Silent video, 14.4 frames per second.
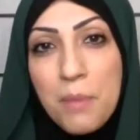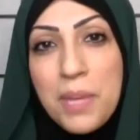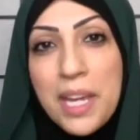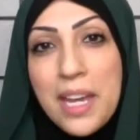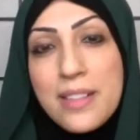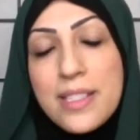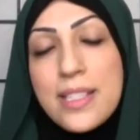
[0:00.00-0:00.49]

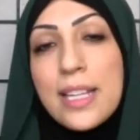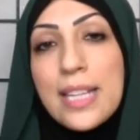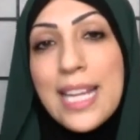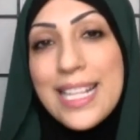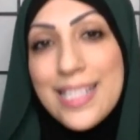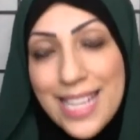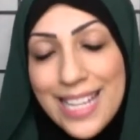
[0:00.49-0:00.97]
Because then
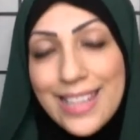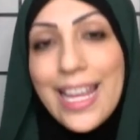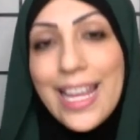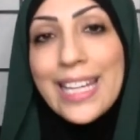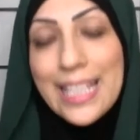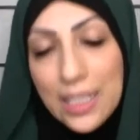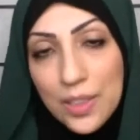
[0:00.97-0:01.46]
let's say
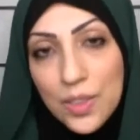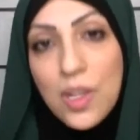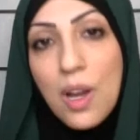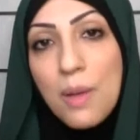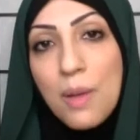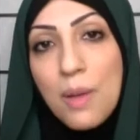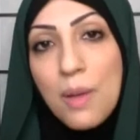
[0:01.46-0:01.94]
that guilt
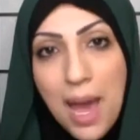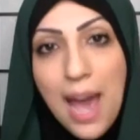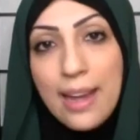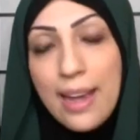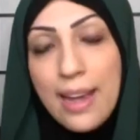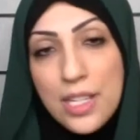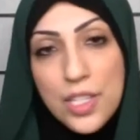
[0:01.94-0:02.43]
comes
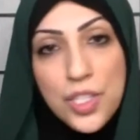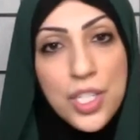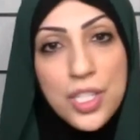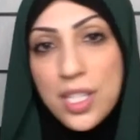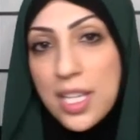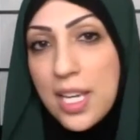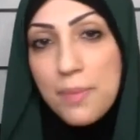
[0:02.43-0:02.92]
back and it
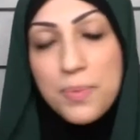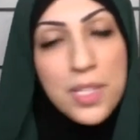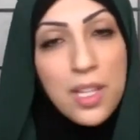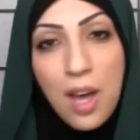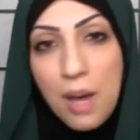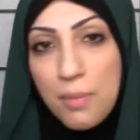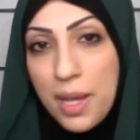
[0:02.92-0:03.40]
just keeps
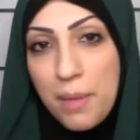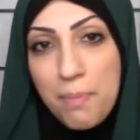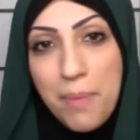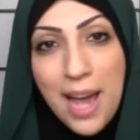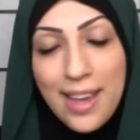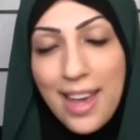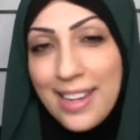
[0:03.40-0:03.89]
coming
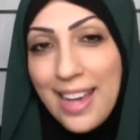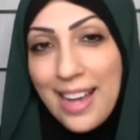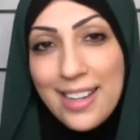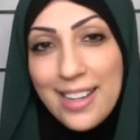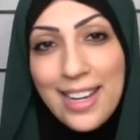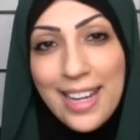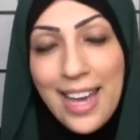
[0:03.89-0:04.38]
back again
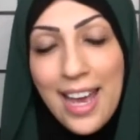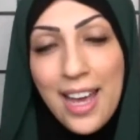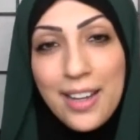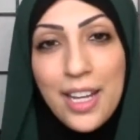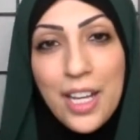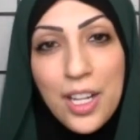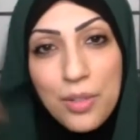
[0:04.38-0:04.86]
and
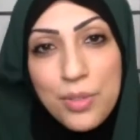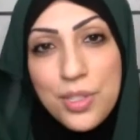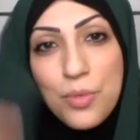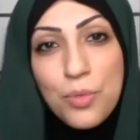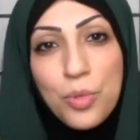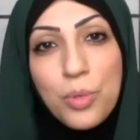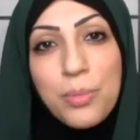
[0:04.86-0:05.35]
again, just
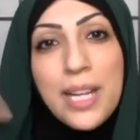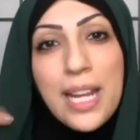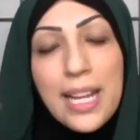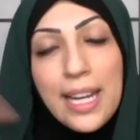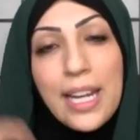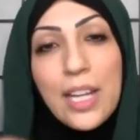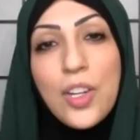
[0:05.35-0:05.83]

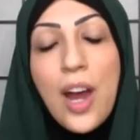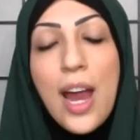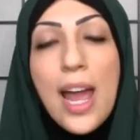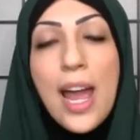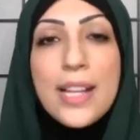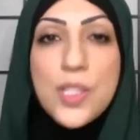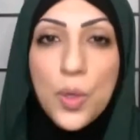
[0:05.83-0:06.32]
ruminating in your
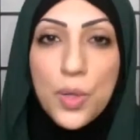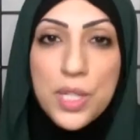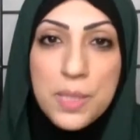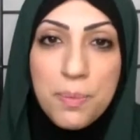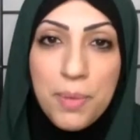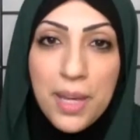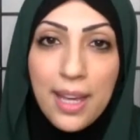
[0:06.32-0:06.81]
head, so to
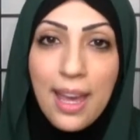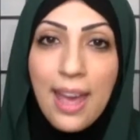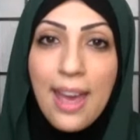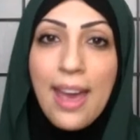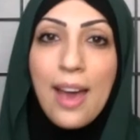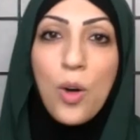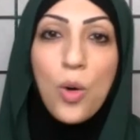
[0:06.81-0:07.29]
speak,
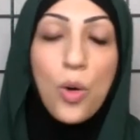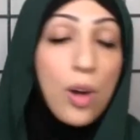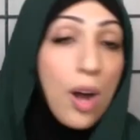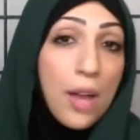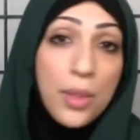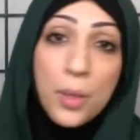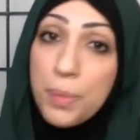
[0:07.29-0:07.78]

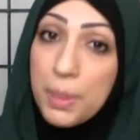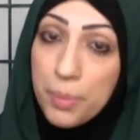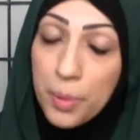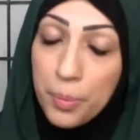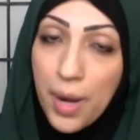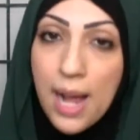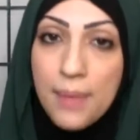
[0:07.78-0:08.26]
or other
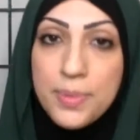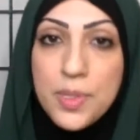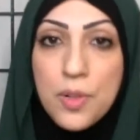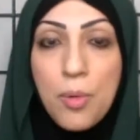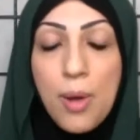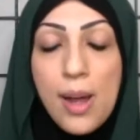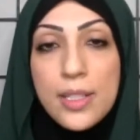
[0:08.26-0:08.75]
people perhaps
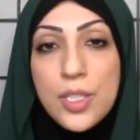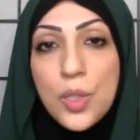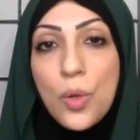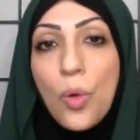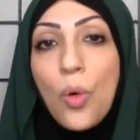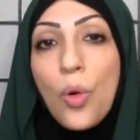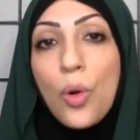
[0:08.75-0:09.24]
remind
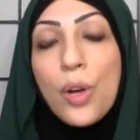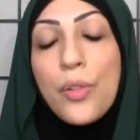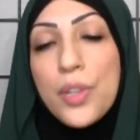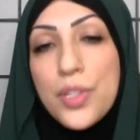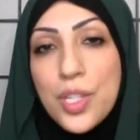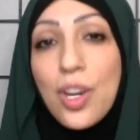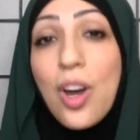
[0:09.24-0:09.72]
you, or
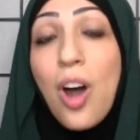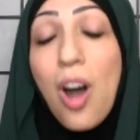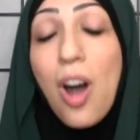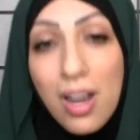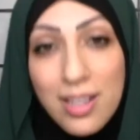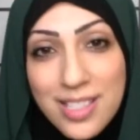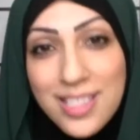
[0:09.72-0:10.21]
there's a
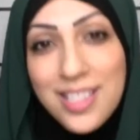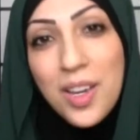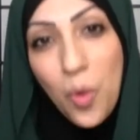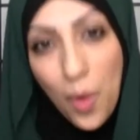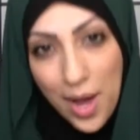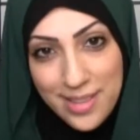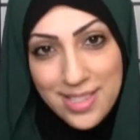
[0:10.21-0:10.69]

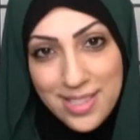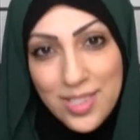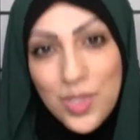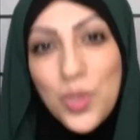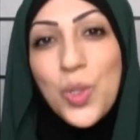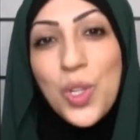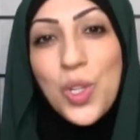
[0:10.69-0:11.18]
consequence
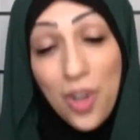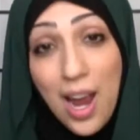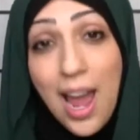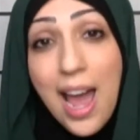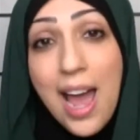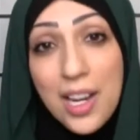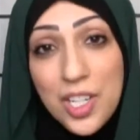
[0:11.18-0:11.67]
to your
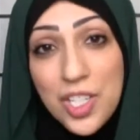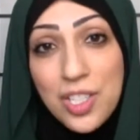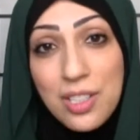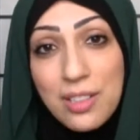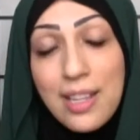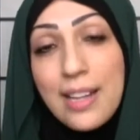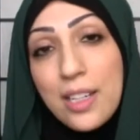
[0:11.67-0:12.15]

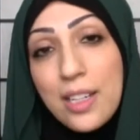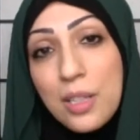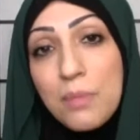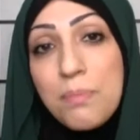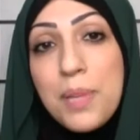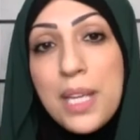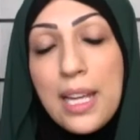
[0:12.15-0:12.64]
action that
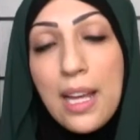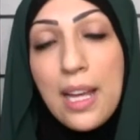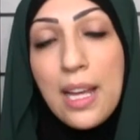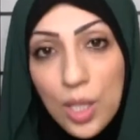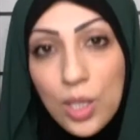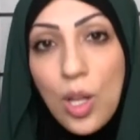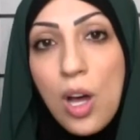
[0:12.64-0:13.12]
could be
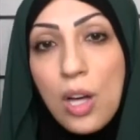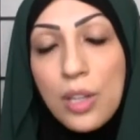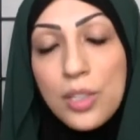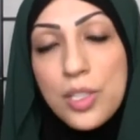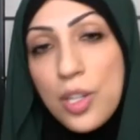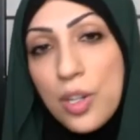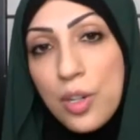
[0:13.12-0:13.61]

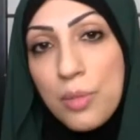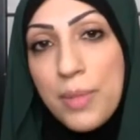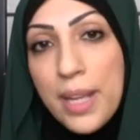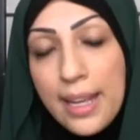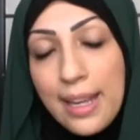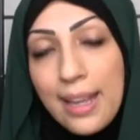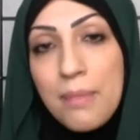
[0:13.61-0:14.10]
long-term
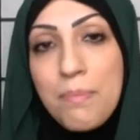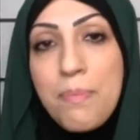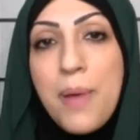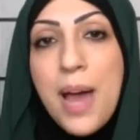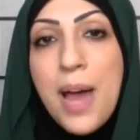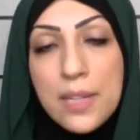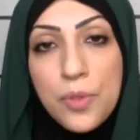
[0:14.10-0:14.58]

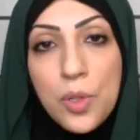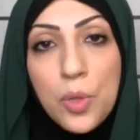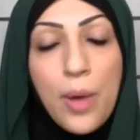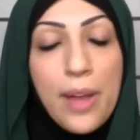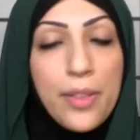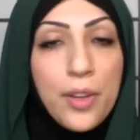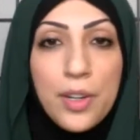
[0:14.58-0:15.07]
impactful,
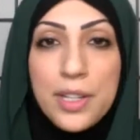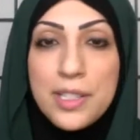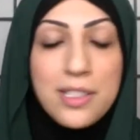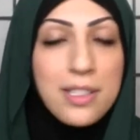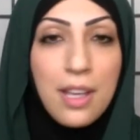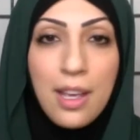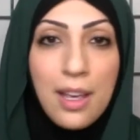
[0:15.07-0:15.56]
whether
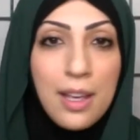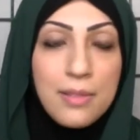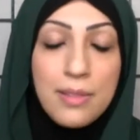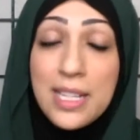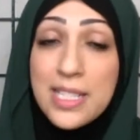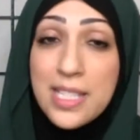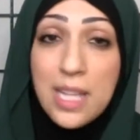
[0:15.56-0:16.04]
it's,
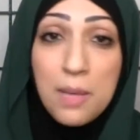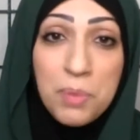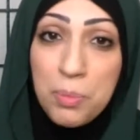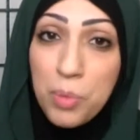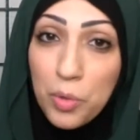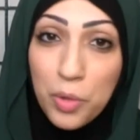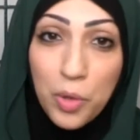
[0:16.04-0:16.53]
let's say
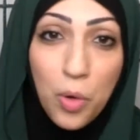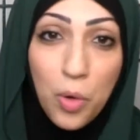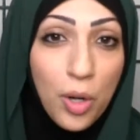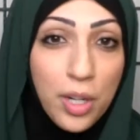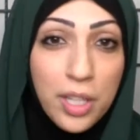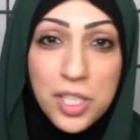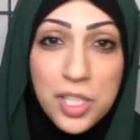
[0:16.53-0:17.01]
people
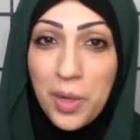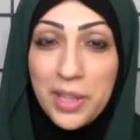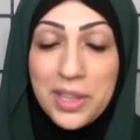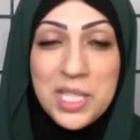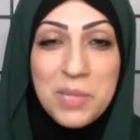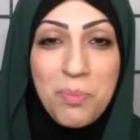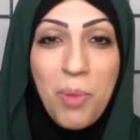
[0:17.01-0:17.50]
recorded you
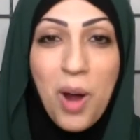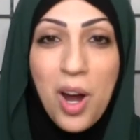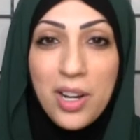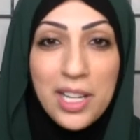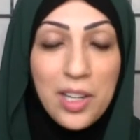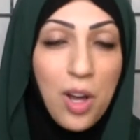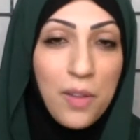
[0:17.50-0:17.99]
at this
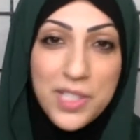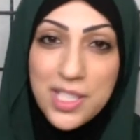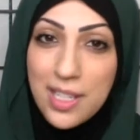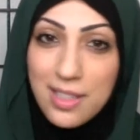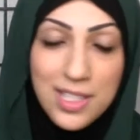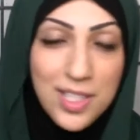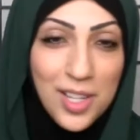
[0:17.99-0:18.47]
party and all of a
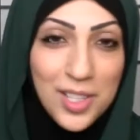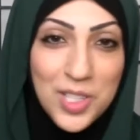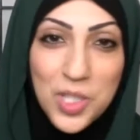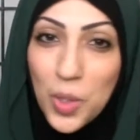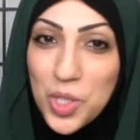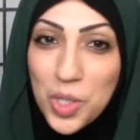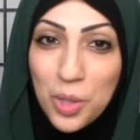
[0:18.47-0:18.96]
sudden it's on
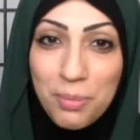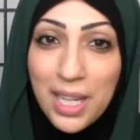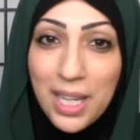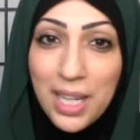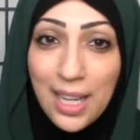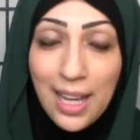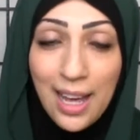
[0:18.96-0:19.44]
social
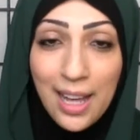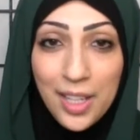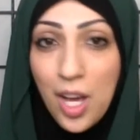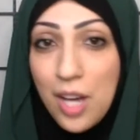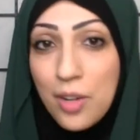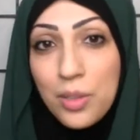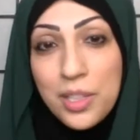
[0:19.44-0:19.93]
media.
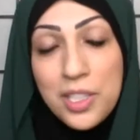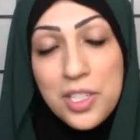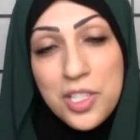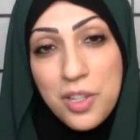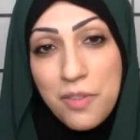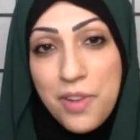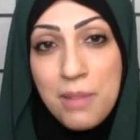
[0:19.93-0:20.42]
Not only
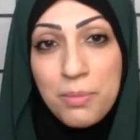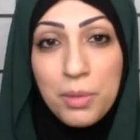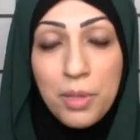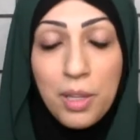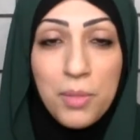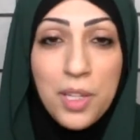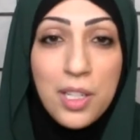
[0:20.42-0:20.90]
does your family and
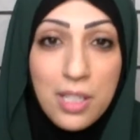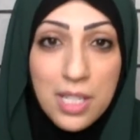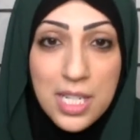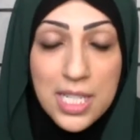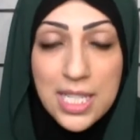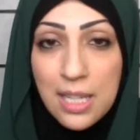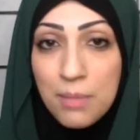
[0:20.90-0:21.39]

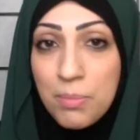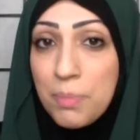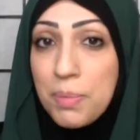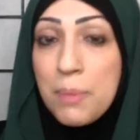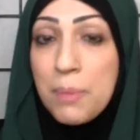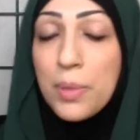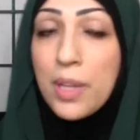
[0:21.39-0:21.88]
community see it, but
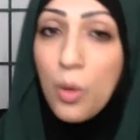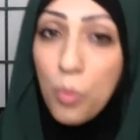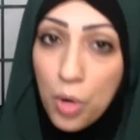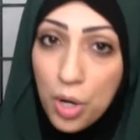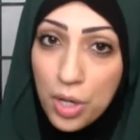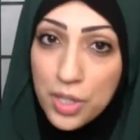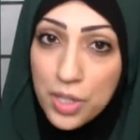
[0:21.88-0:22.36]
people at
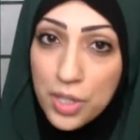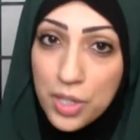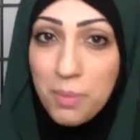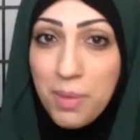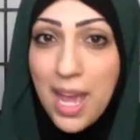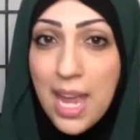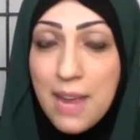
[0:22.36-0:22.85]
work saw you
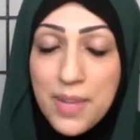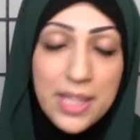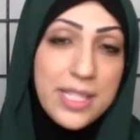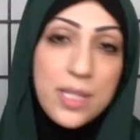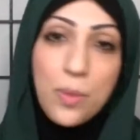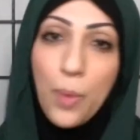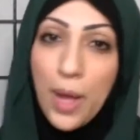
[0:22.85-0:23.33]
behaving
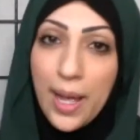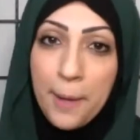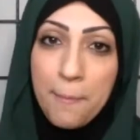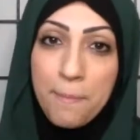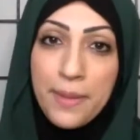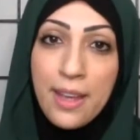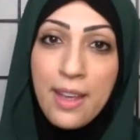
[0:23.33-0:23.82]
this way.
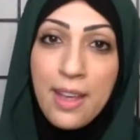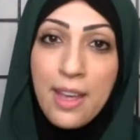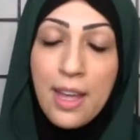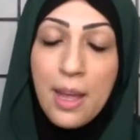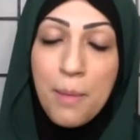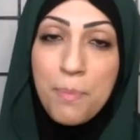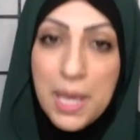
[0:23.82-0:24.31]

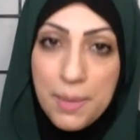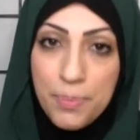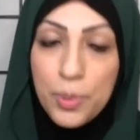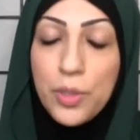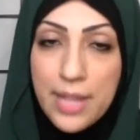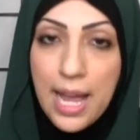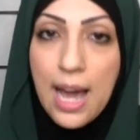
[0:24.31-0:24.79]

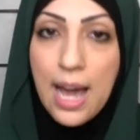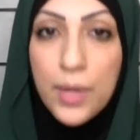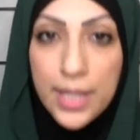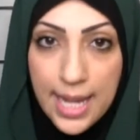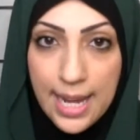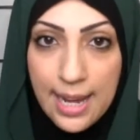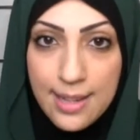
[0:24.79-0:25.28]
People
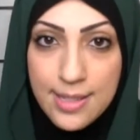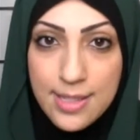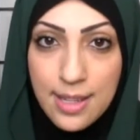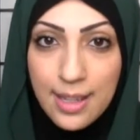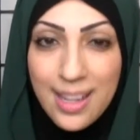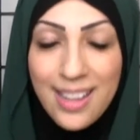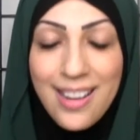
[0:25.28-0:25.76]
nowadays
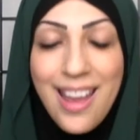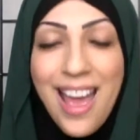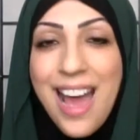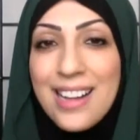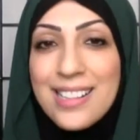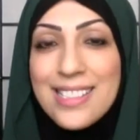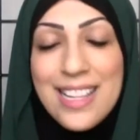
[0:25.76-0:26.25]
can
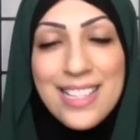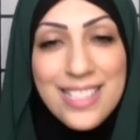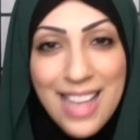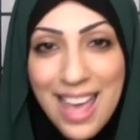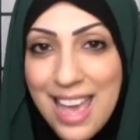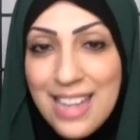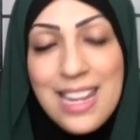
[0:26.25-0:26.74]
access
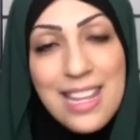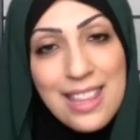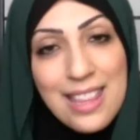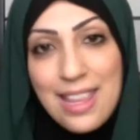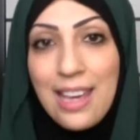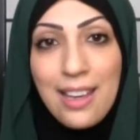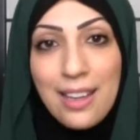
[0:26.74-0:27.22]

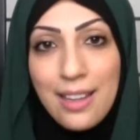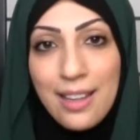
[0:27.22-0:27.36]
anything.